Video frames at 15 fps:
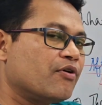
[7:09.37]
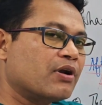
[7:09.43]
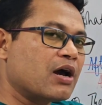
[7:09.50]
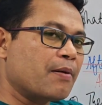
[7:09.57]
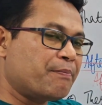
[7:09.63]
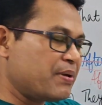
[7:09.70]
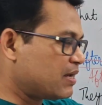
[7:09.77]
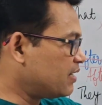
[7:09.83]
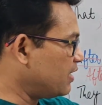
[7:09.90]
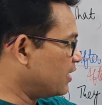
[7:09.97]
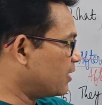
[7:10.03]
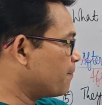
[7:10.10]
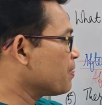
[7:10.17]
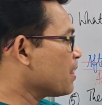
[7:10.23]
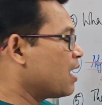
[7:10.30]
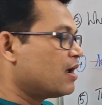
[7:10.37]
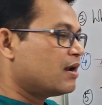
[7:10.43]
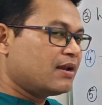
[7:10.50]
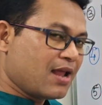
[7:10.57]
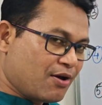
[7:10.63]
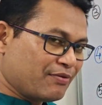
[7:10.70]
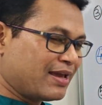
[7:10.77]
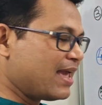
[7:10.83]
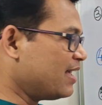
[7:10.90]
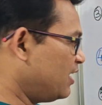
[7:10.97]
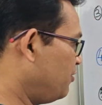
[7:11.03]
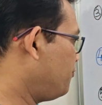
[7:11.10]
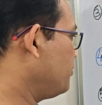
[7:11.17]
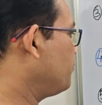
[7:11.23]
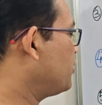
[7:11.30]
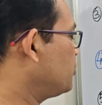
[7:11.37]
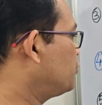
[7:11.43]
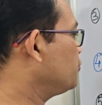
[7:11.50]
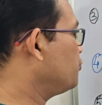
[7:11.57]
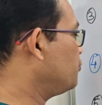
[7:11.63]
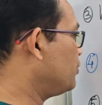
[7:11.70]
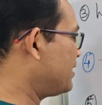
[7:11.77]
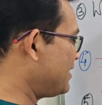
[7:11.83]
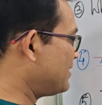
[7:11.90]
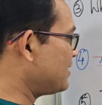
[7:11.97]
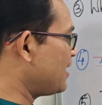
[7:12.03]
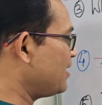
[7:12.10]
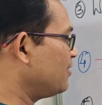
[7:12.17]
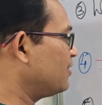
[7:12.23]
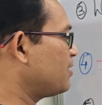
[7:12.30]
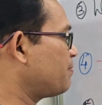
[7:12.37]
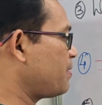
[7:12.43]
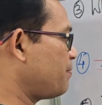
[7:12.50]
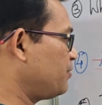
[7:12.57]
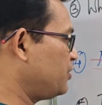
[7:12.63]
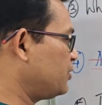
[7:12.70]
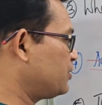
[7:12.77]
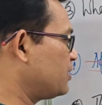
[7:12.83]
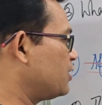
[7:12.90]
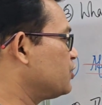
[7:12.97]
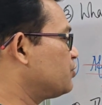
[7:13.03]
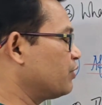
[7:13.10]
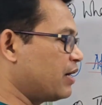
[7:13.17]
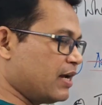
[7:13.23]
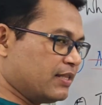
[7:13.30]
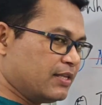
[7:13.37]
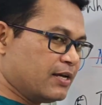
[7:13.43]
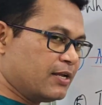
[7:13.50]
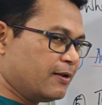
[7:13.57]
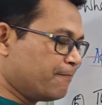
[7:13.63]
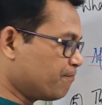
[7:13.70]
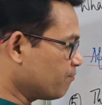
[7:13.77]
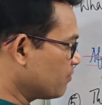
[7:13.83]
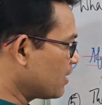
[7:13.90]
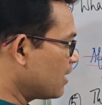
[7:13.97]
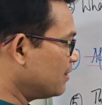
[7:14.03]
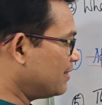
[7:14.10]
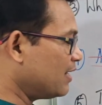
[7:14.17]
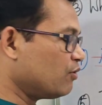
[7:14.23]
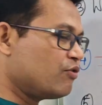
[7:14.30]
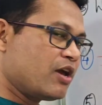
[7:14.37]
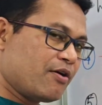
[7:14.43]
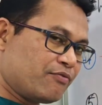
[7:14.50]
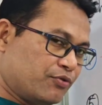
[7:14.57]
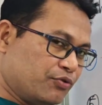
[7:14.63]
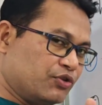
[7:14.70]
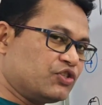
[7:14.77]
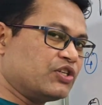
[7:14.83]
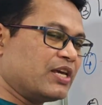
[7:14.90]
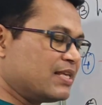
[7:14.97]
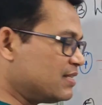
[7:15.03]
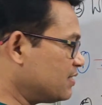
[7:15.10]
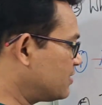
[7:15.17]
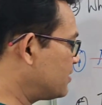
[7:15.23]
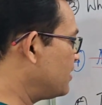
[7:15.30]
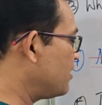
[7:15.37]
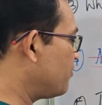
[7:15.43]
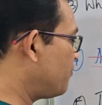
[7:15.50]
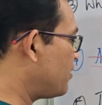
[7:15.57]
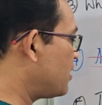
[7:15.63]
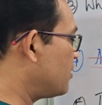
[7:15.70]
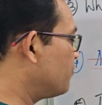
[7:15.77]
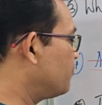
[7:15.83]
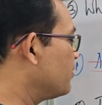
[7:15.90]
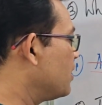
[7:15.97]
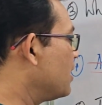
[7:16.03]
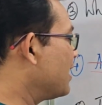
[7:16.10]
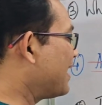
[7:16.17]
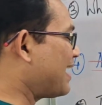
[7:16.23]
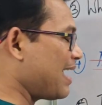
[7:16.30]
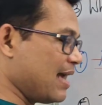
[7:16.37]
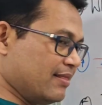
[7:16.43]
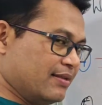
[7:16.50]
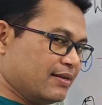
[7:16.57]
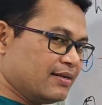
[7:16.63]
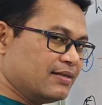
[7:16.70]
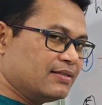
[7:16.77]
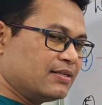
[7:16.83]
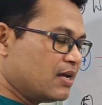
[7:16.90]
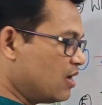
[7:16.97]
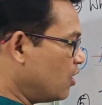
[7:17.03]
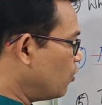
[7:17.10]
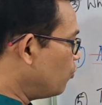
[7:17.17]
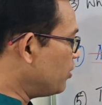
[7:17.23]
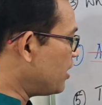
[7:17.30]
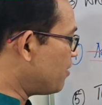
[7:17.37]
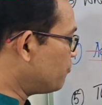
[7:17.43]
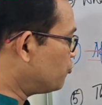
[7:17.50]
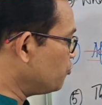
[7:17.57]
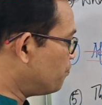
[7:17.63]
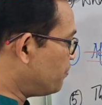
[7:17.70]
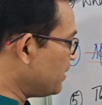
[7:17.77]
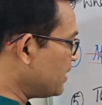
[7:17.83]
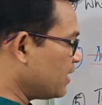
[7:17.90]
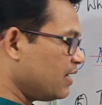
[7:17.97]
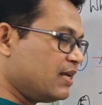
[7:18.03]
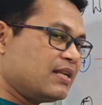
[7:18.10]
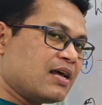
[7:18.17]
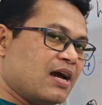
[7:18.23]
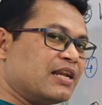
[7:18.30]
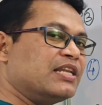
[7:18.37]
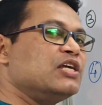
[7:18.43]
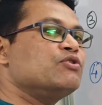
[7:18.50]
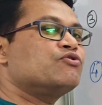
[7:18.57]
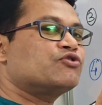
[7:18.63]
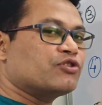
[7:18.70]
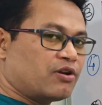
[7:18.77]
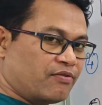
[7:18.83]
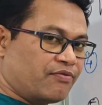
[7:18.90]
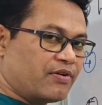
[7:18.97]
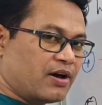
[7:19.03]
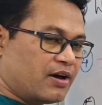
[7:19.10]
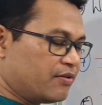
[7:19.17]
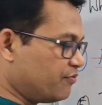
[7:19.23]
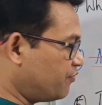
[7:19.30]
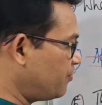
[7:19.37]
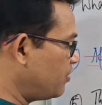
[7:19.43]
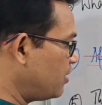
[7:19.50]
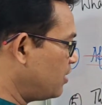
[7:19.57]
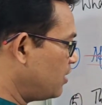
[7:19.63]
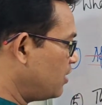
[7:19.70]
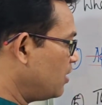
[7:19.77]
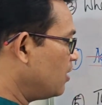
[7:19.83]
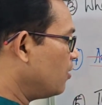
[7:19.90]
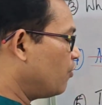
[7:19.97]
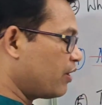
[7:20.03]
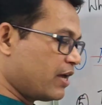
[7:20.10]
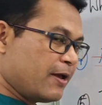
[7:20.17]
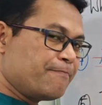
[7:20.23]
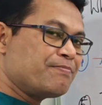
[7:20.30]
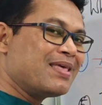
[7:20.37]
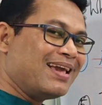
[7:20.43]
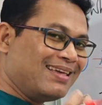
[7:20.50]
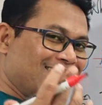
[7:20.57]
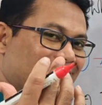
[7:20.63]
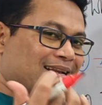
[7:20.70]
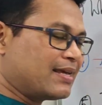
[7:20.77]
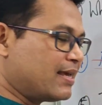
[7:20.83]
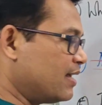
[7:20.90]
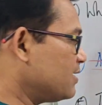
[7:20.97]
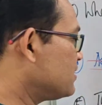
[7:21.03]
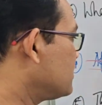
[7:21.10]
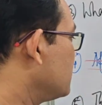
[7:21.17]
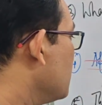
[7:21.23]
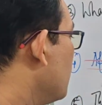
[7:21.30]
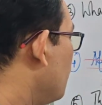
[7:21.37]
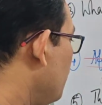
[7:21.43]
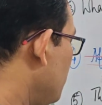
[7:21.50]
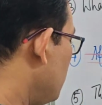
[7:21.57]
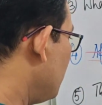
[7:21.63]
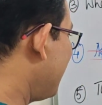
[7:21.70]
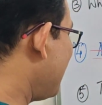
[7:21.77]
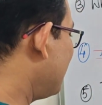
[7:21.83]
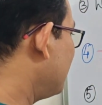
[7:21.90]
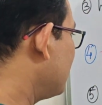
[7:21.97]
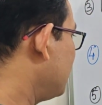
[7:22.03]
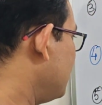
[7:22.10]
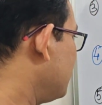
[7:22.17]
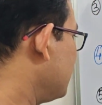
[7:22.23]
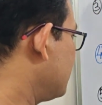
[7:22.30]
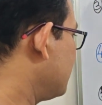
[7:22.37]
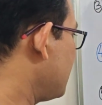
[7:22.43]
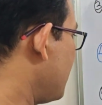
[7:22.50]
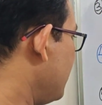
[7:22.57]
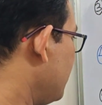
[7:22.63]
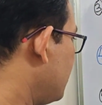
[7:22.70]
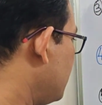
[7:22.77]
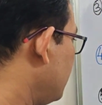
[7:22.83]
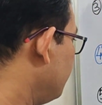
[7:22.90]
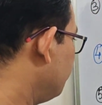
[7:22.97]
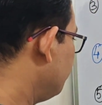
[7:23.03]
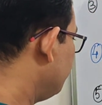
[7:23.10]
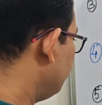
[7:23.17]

for a picnic. Now again, if we want to retain the preposition together, then we have to change the verb gathered. We have to bring in a neutral verb. Okay, in that case, we will get the sentence like,